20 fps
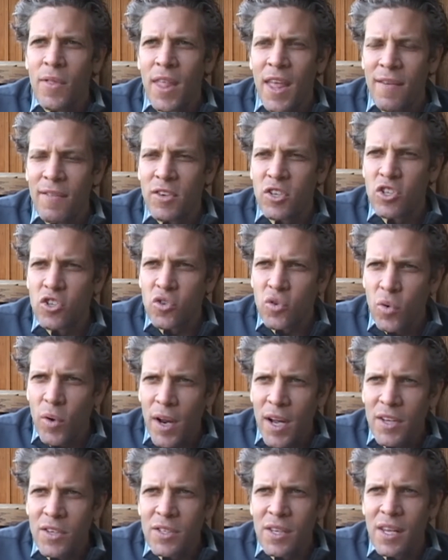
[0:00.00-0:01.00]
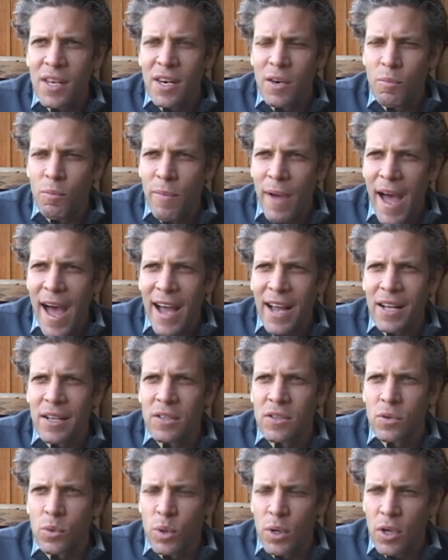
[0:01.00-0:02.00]
if it's translated back
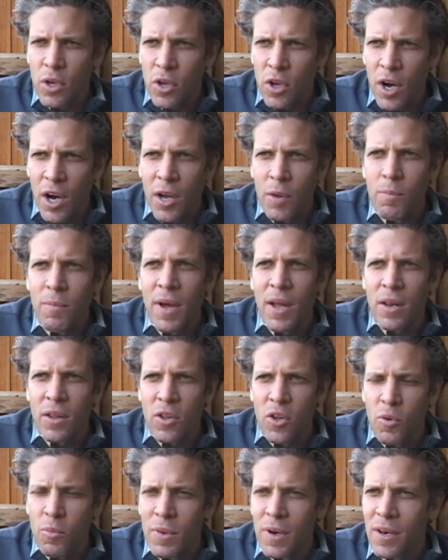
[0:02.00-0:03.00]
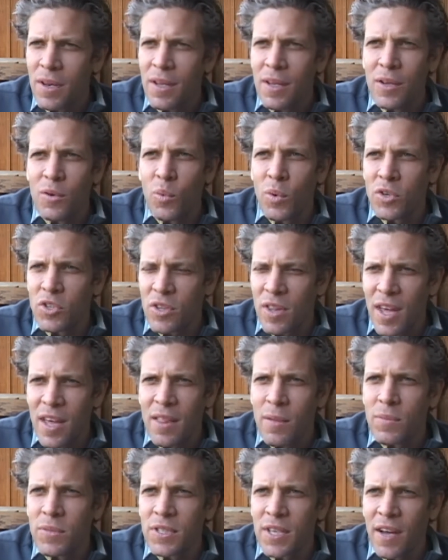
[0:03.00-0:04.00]
into an unmet human need which they
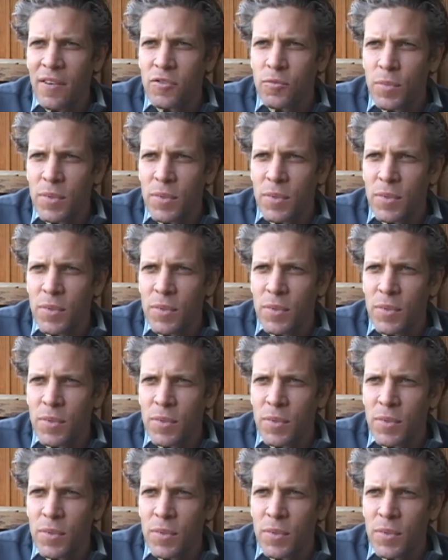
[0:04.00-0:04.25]
themselves